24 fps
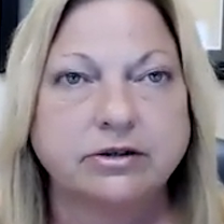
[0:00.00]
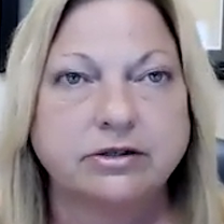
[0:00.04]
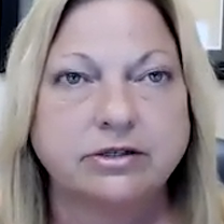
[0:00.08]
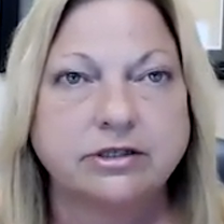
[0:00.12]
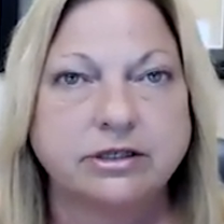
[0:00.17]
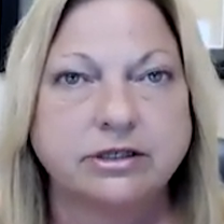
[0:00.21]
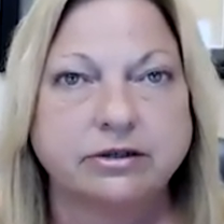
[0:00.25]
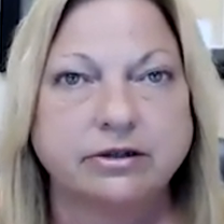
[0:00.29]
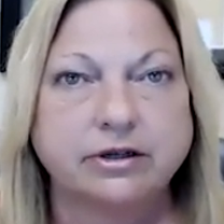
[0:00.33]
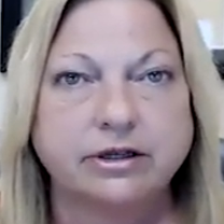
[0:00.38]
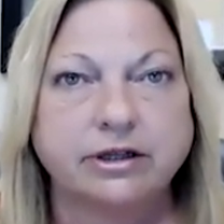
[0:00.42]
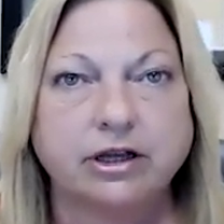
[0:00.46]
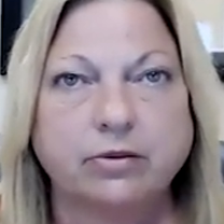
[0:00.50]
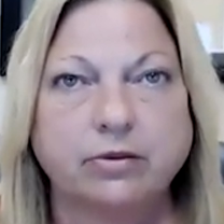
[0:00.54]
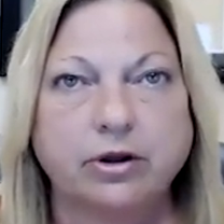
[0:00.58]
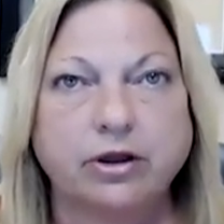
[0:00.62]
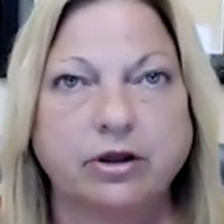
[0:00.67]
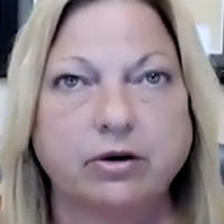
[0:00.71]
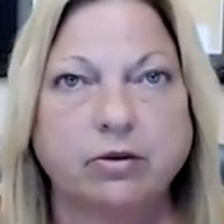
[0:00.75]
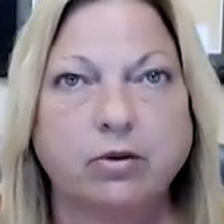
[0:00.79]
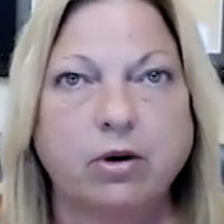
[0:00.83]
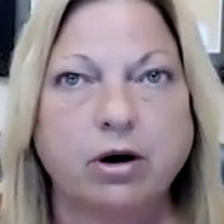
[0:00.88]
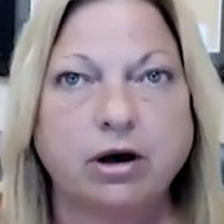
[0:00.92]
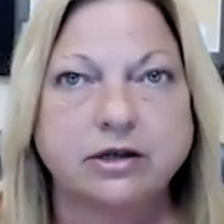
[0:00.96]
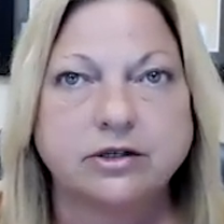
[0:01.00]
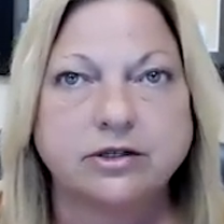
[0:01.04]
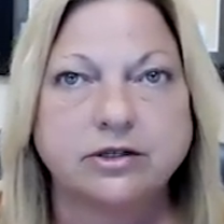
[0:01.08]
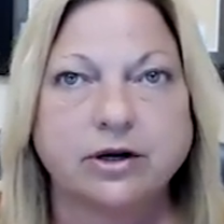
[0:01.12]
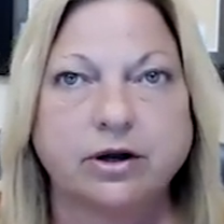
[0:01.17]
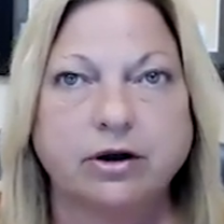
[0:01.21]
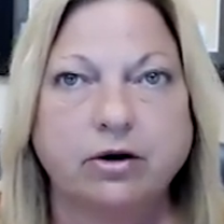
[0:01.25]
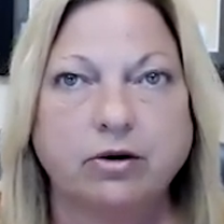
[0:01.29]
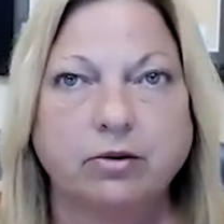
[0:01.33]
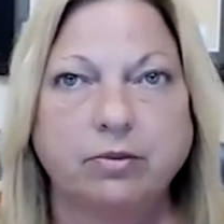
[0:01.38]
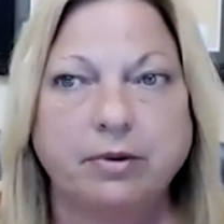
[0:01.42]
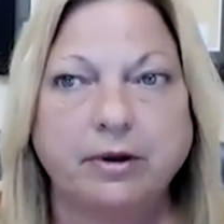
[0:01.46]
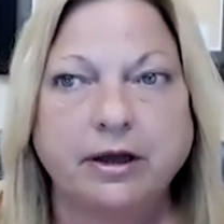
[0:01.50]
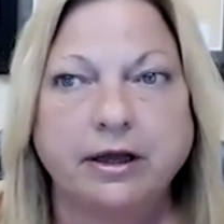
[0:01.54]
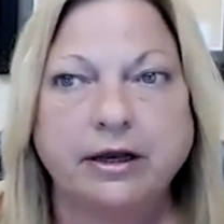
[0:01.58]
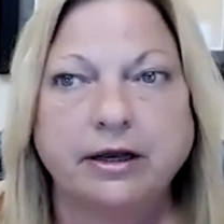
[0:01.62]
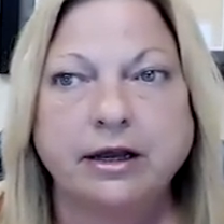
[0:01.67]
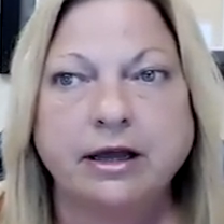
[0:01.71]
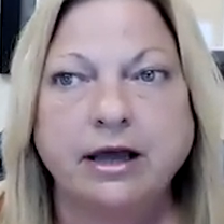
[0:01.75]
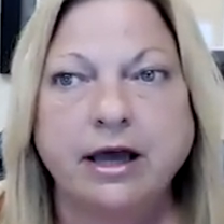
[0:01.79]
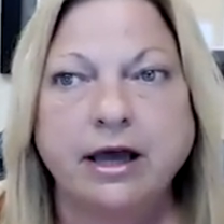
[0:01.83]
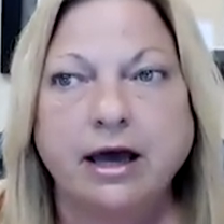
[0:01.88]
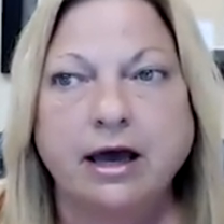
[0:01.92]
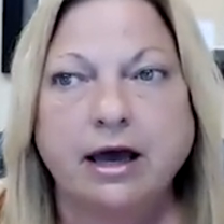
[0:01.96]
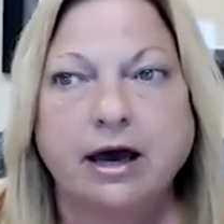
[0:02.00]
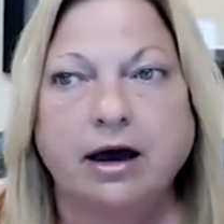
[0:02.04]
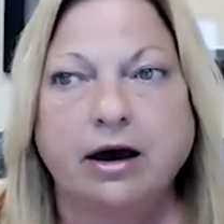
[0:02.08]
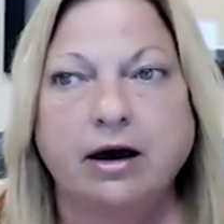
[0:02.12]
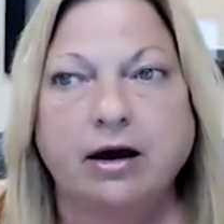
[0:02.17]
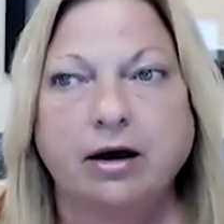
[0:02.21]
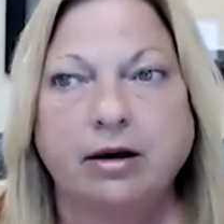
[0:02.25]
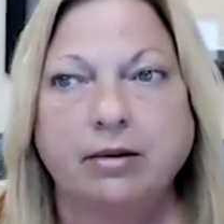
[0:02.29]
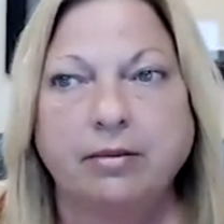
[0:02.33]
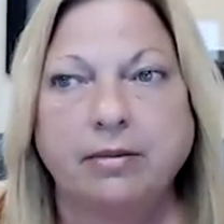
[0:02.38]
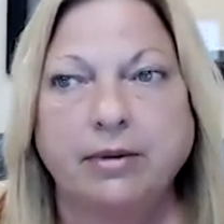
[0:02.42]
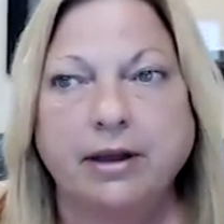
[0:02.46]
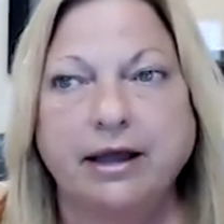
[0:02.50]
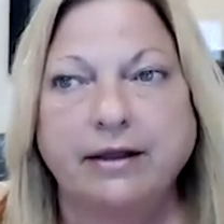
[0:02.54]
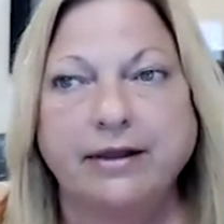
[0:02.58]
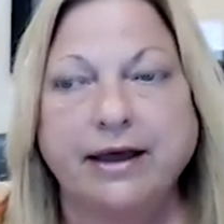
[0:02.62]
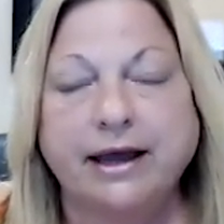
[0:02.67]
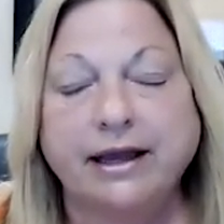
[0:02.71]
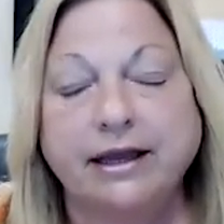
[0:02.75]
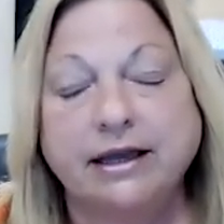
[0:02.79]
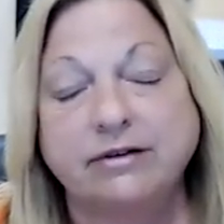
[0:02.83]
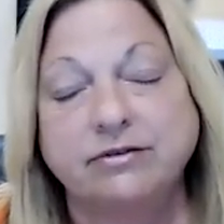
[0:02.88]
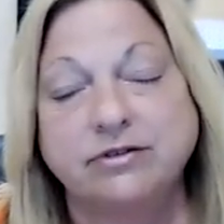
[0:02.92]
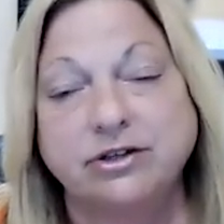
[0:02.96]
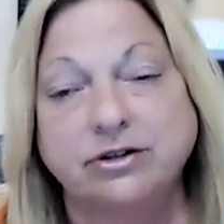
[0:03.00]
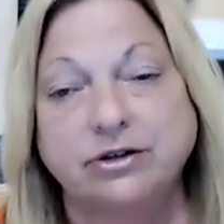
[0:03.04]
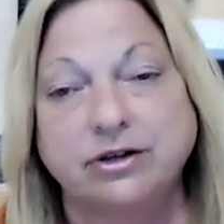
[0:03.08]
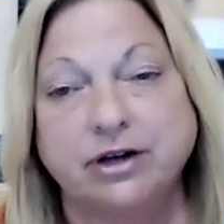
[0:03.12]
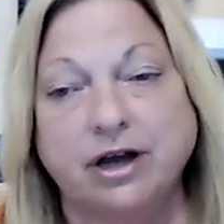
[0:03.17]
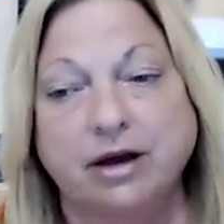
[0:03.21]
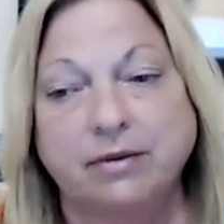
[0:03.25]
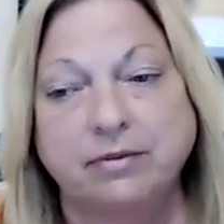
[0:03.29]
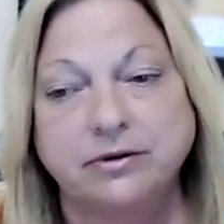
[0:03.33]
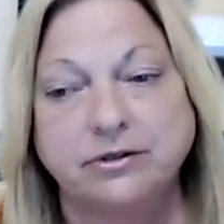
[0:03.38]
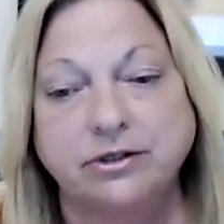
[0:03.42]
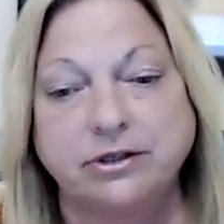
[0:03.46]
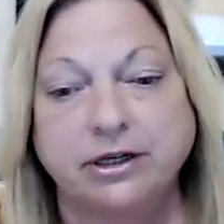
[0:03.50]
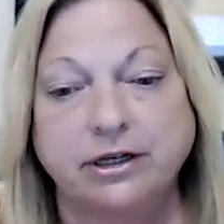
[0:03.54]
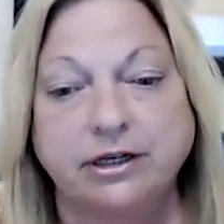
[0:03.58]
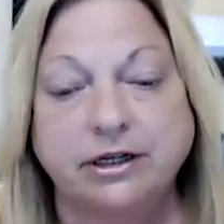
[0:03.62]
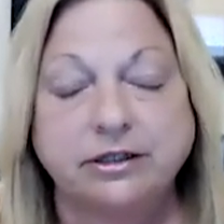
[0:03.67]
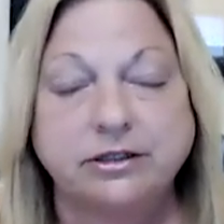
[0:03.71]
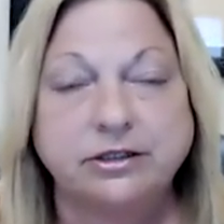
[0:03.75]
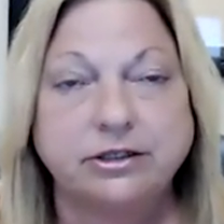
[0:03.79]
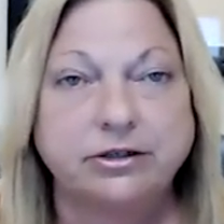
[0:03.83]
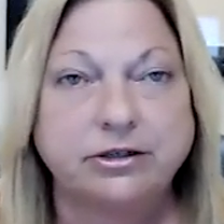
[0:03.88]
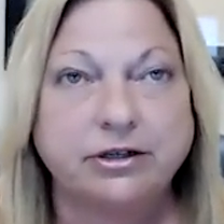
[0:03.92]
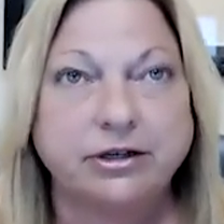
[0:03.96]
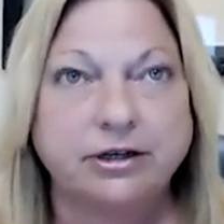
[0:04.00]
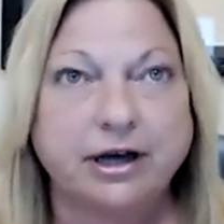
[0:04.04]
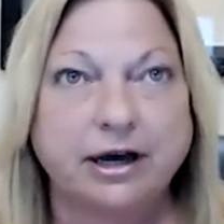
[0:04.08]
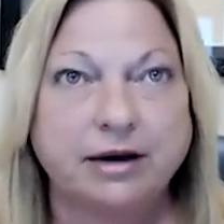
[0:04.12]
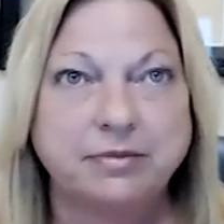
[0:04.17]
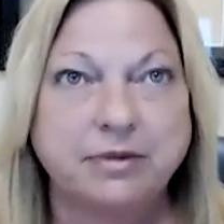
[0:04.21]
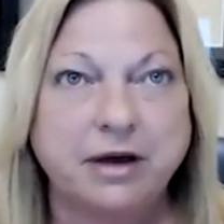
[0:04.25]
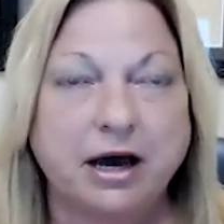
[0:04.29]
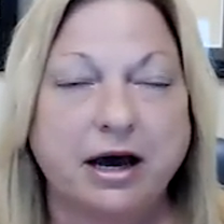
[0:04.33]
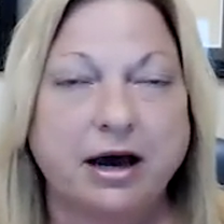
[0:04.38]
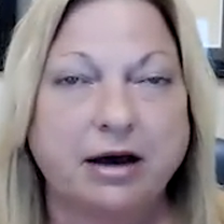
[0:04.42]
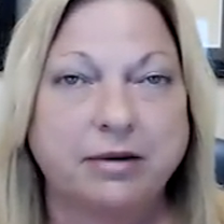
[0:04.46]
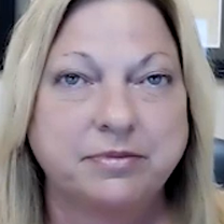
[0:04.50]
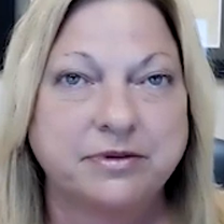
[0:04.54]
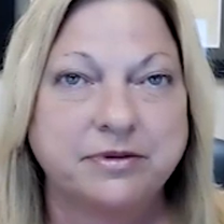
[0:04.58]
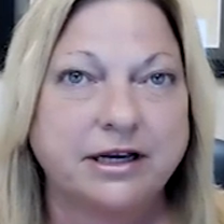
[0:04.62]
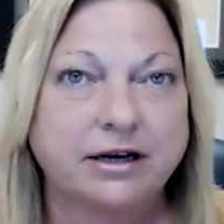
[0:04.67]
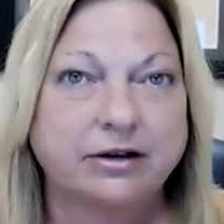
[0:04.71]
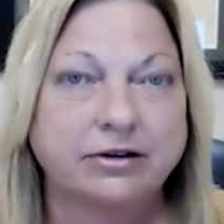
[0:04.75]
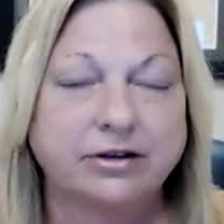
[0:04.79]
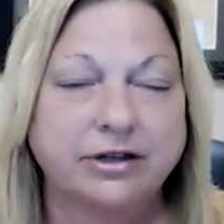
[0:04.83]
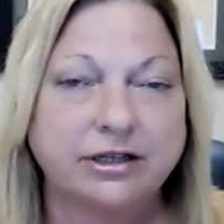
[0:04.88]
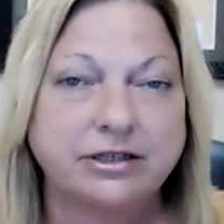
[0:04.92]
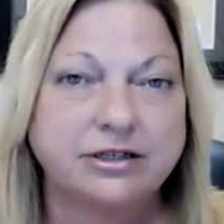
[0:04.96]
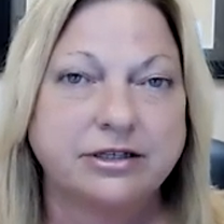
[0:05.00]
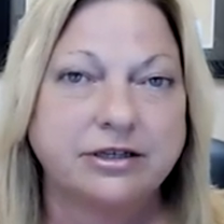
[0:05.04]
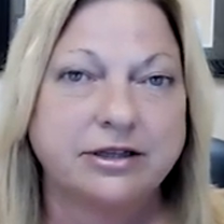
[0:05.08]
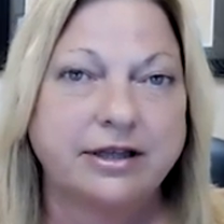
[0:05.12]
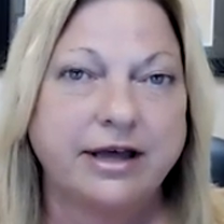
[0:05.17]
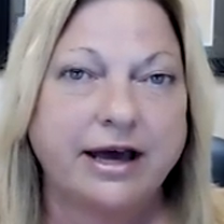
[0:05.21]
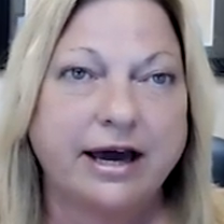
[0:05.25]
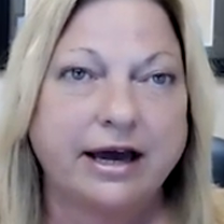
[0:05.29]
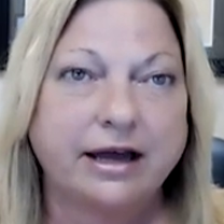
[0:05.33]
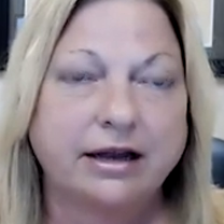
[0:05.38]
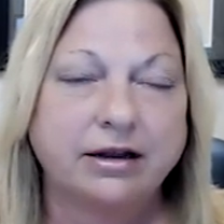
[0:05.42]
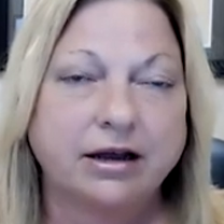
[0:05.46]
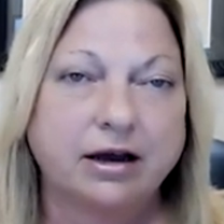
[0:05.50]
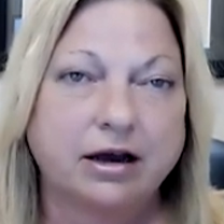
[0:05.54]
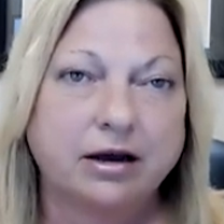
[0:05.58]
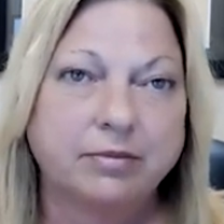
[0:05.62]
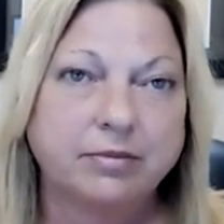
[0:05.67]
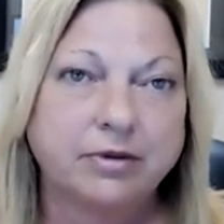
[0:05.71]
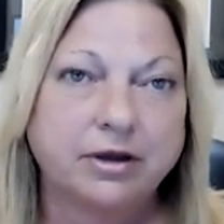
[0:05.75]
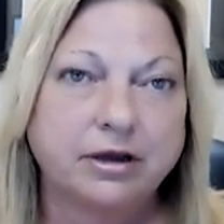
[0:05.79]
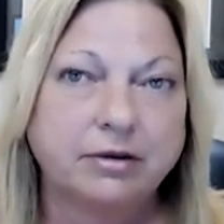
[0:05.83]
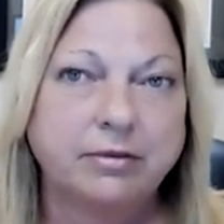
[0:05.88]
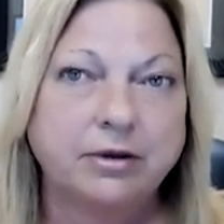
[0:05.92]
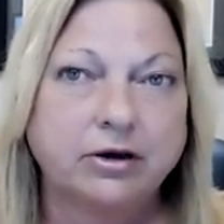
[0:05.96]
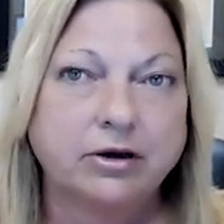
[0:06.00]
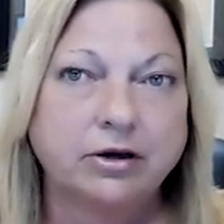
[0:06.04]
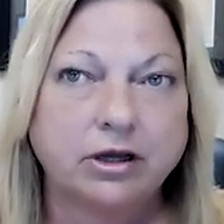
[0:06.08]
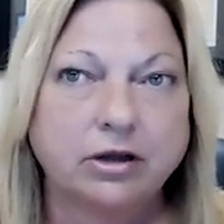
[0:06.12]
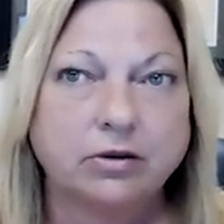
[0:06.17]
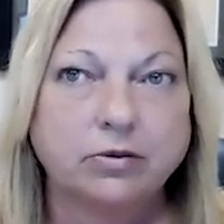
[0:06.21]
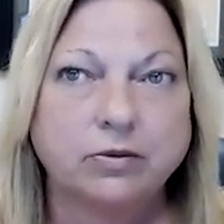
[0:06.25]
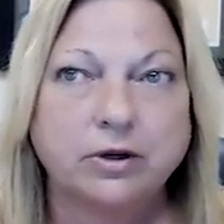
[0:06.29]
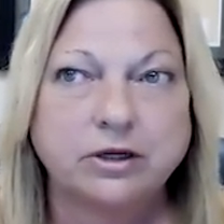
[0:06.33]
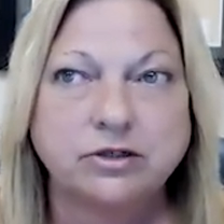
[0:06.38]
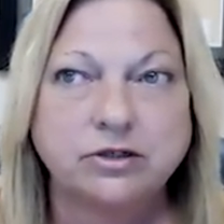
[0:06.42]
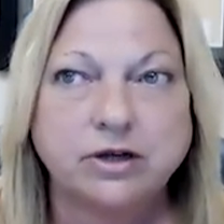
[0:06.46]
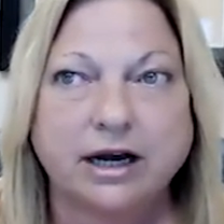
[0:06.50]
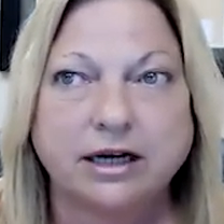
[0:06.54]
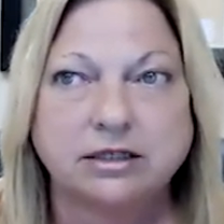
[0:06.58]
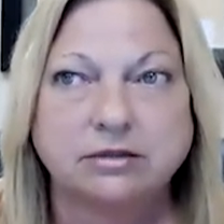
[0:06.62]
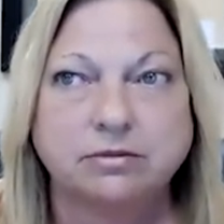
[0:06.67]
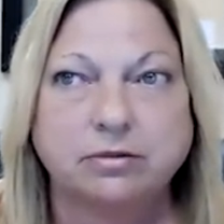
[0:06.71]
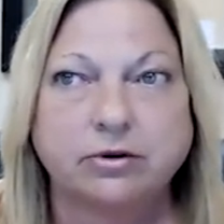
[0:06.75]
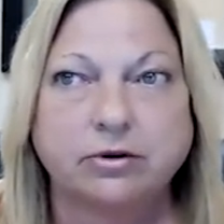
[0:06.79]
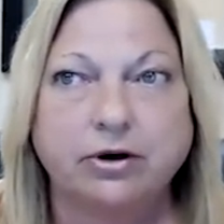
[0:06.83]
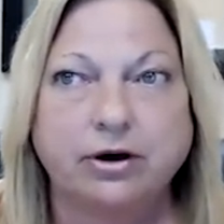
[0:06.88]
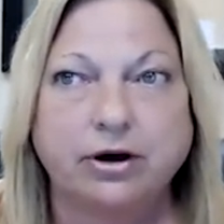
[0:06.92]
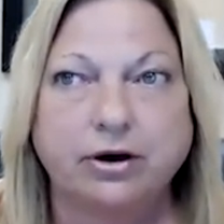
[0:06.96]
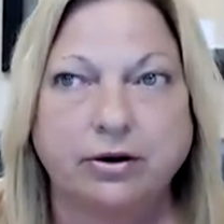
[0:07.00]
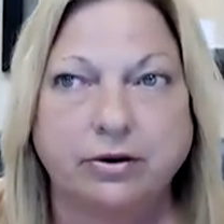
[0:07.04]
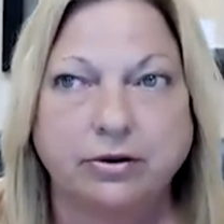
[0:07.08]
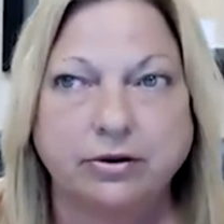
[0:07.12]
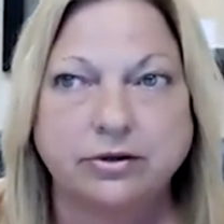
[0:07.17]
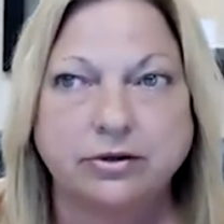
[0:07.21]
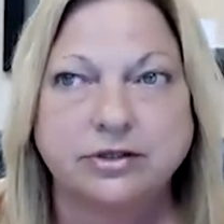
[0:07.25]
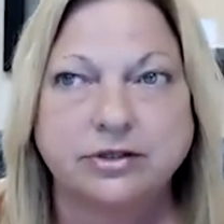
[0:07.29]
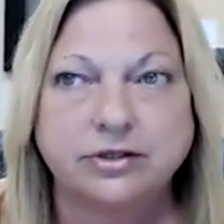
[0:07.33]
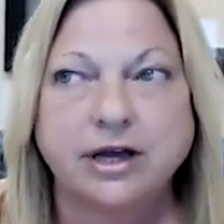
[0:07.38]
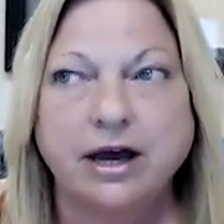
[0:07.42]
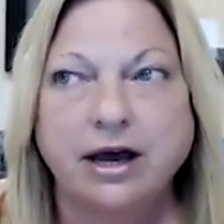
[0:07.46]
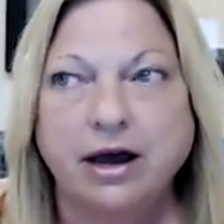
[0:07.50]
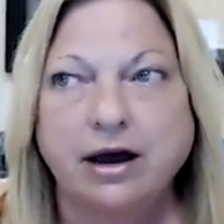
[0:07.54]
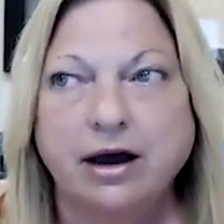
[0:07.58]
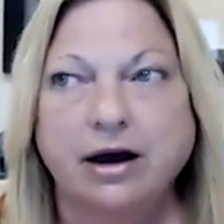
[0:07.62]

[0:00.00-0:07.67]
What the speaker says: You're still in there when the walls are open, and that gives you an opportunity too to upsell into that Chameleon retractable hose,